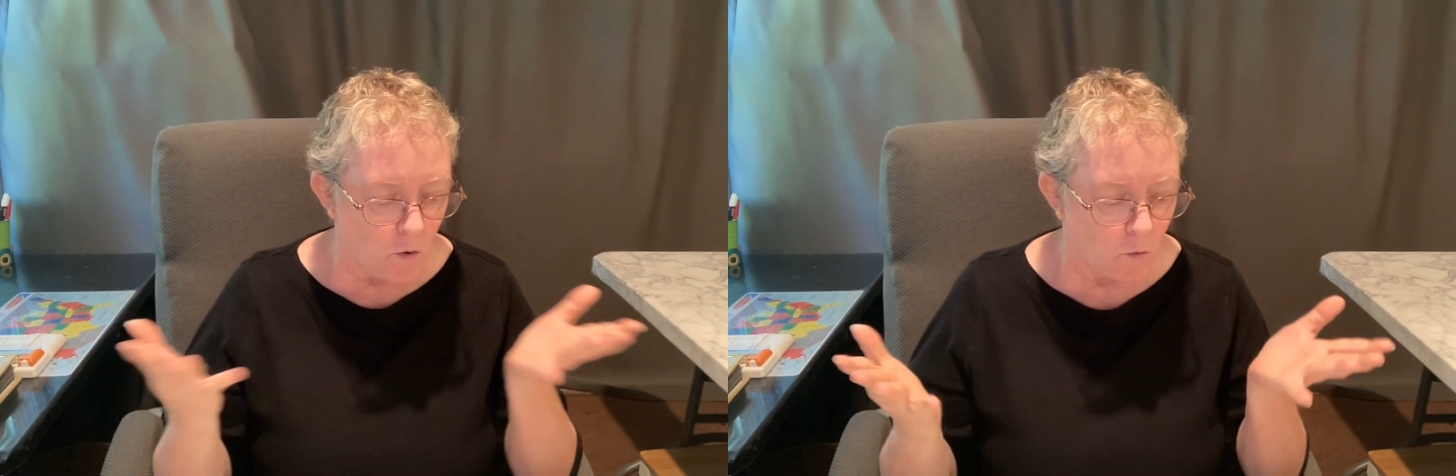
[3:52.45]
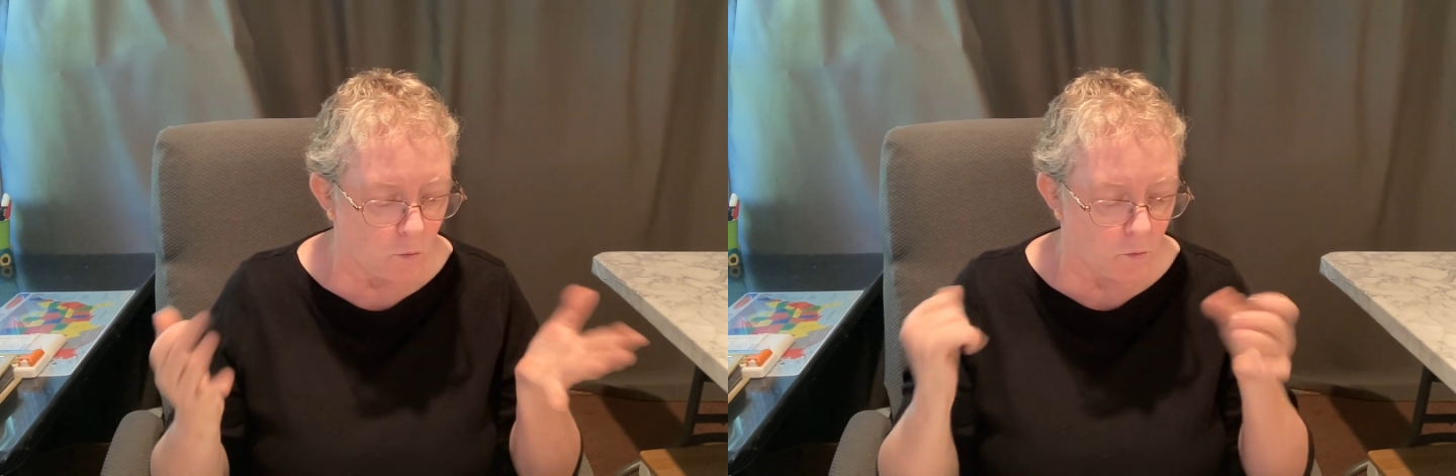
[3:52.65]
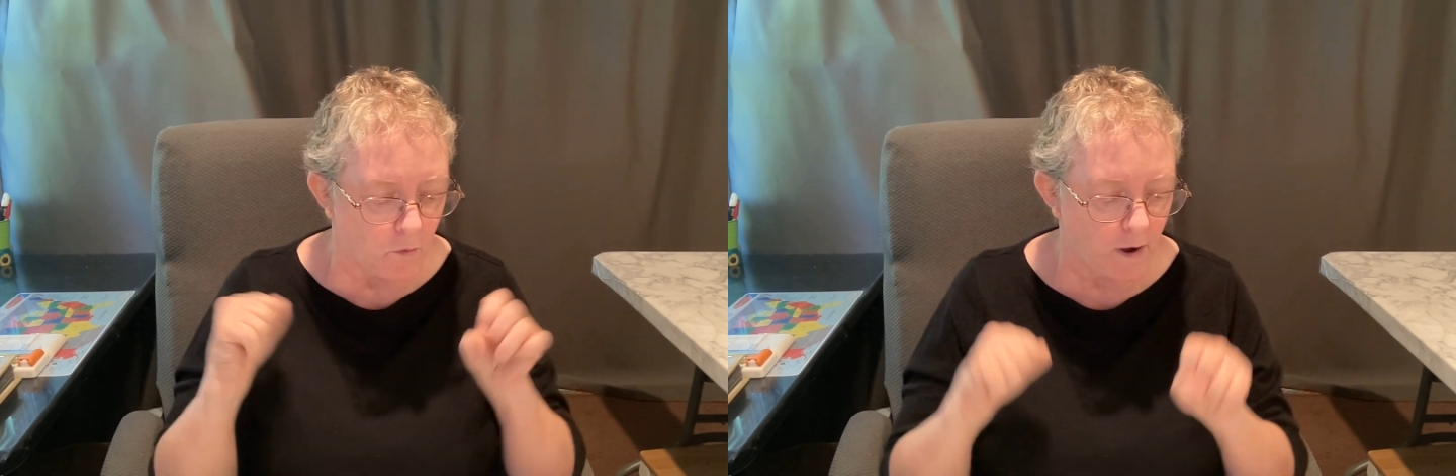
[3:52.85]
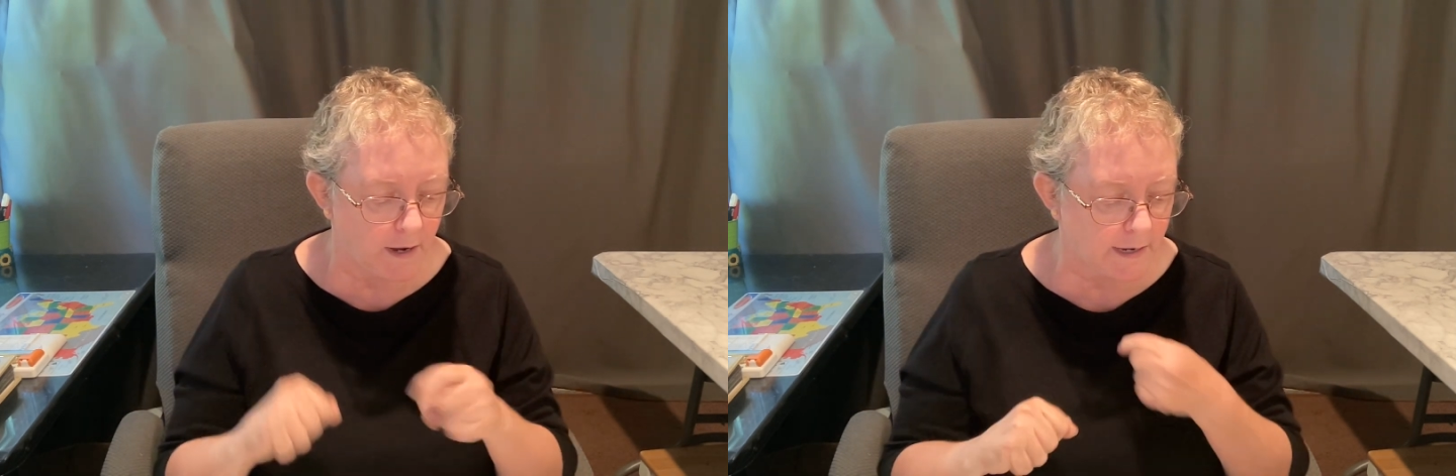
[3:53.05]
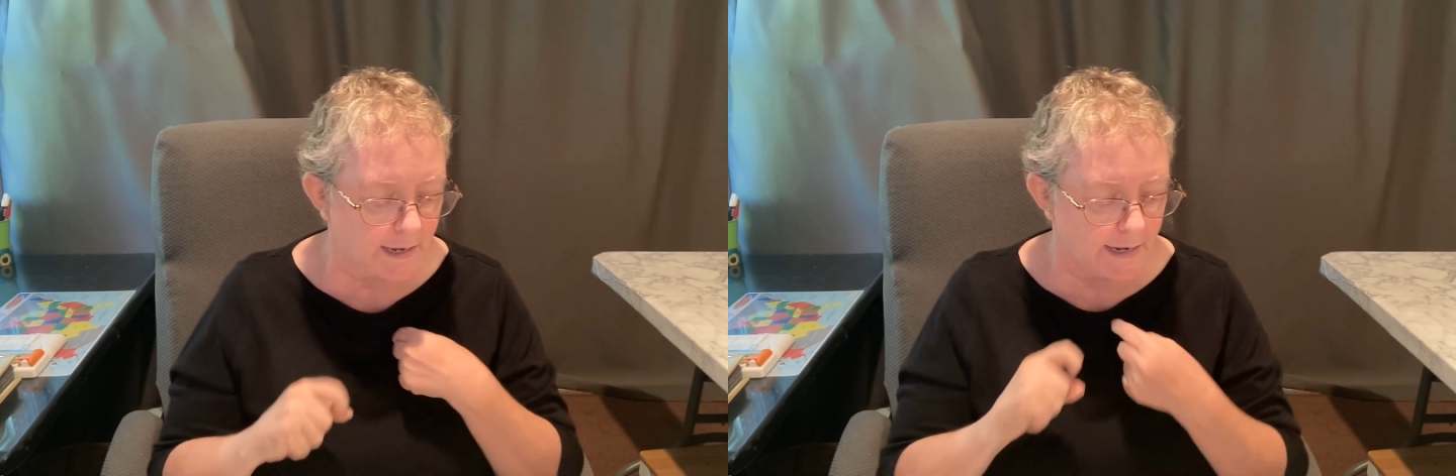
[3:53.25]

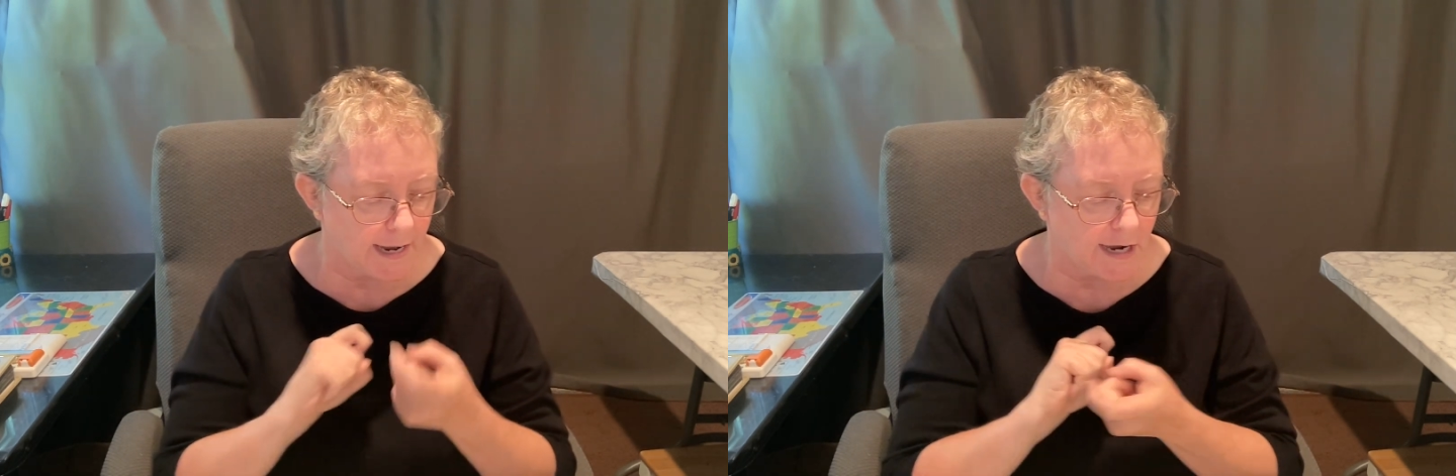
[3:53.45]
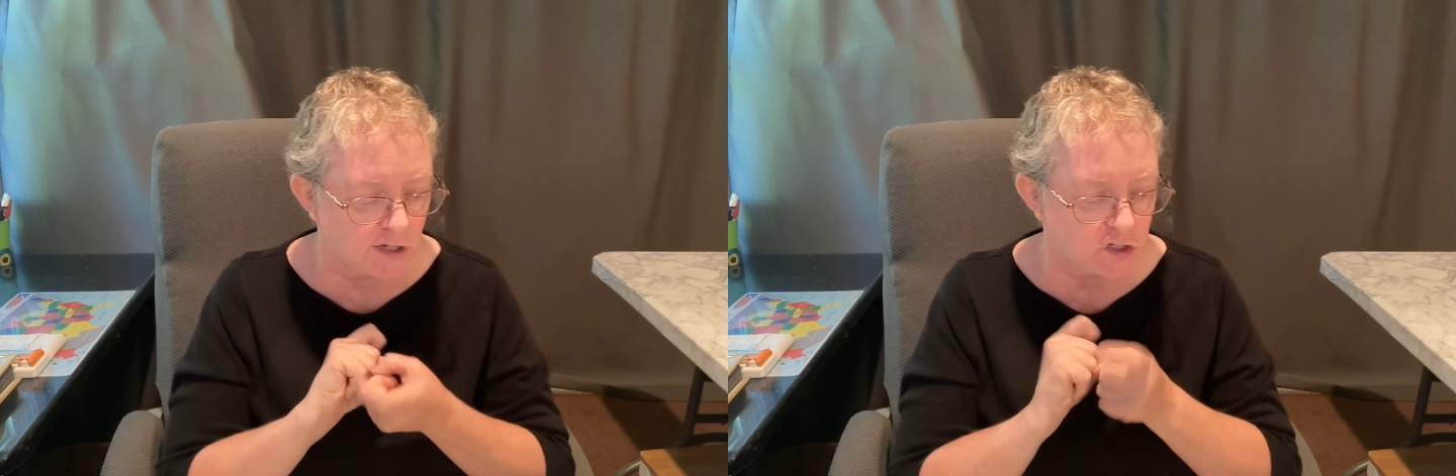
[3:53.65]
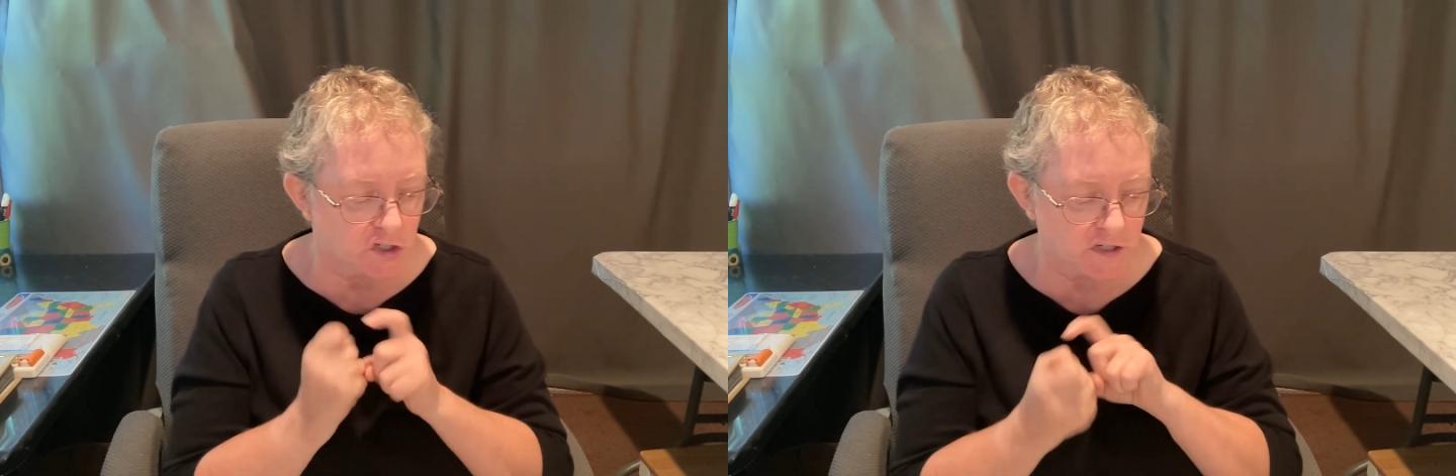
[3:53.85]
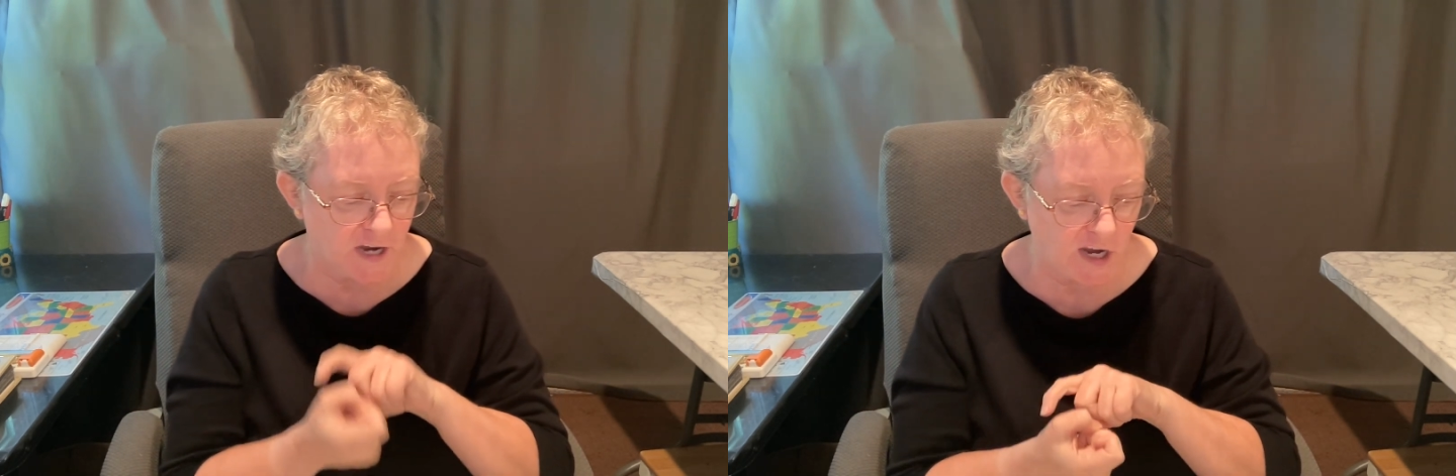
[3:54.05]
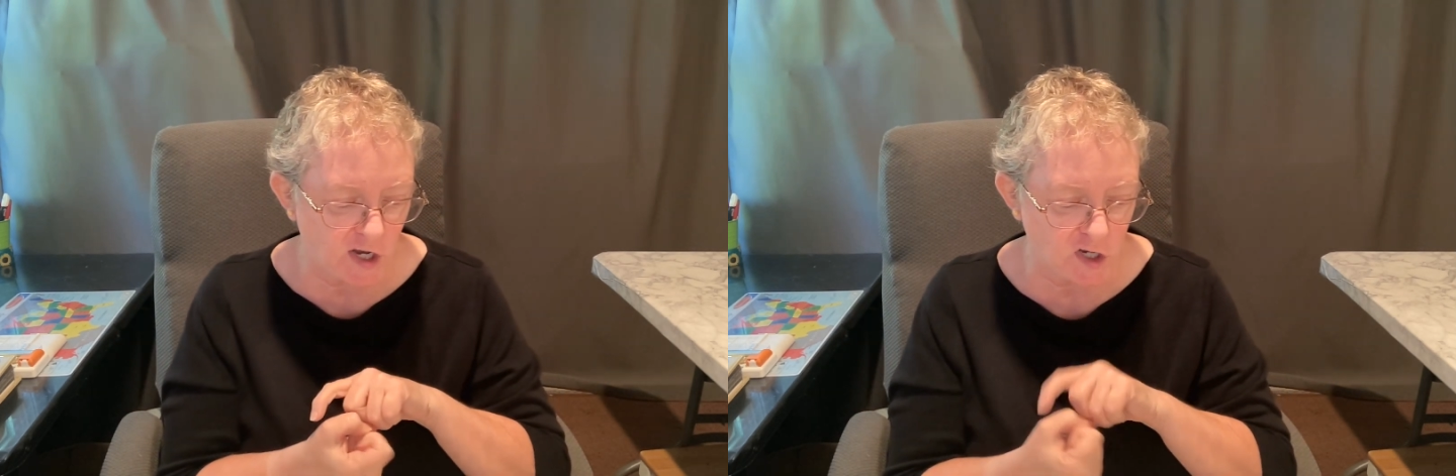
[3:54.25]
what can I
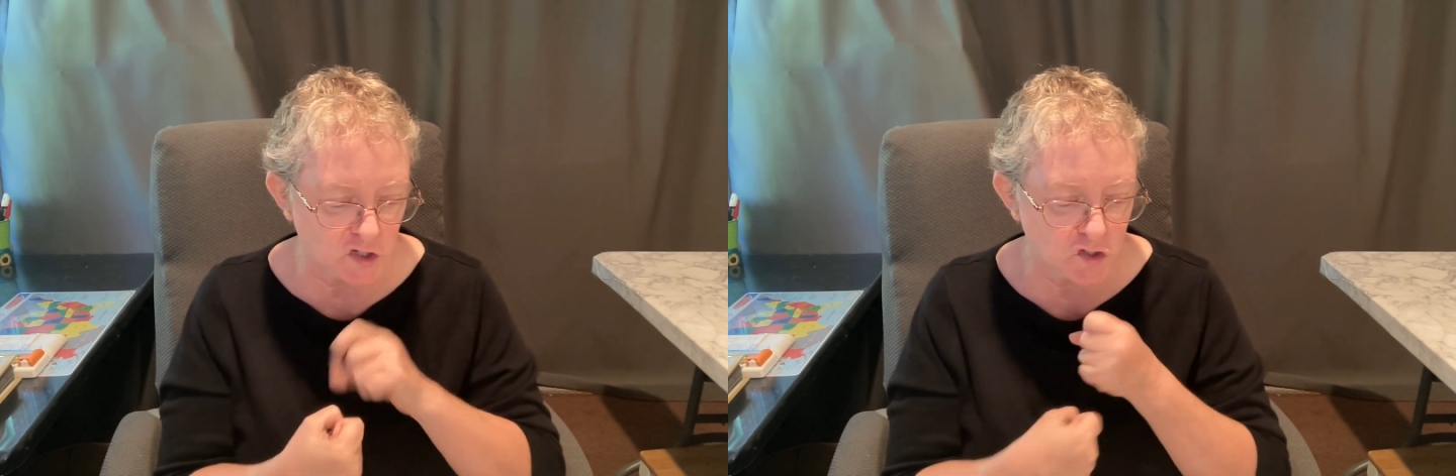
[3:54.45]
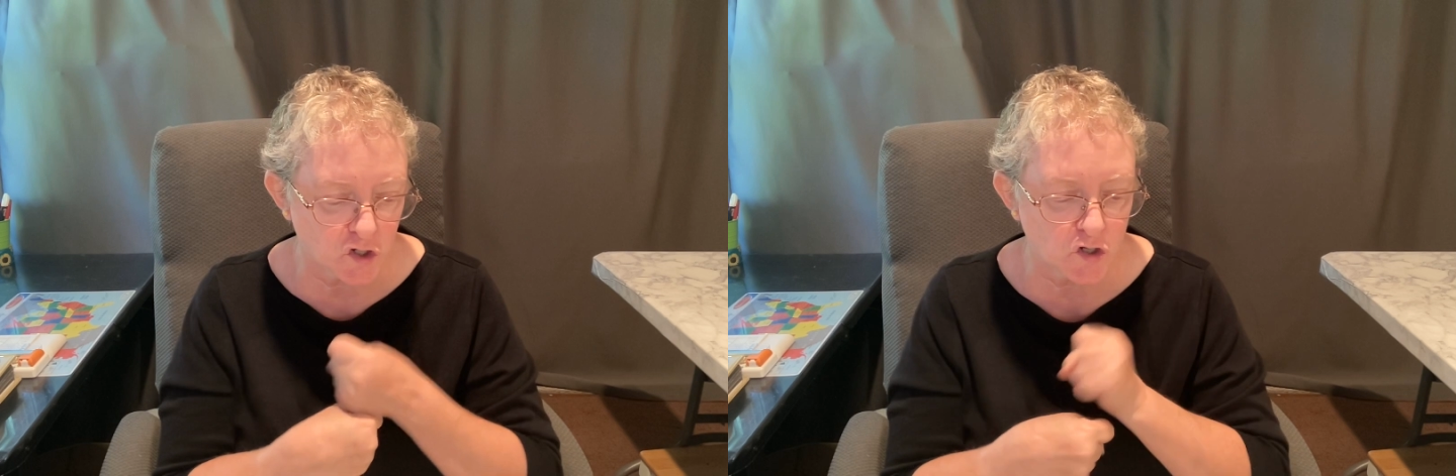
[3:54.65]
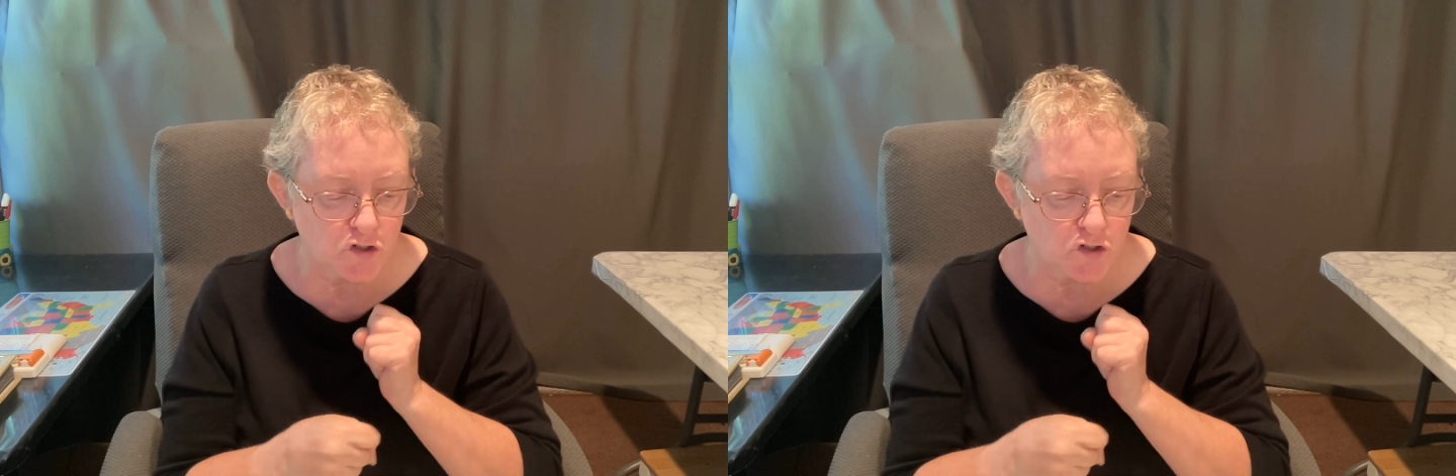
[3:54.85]
change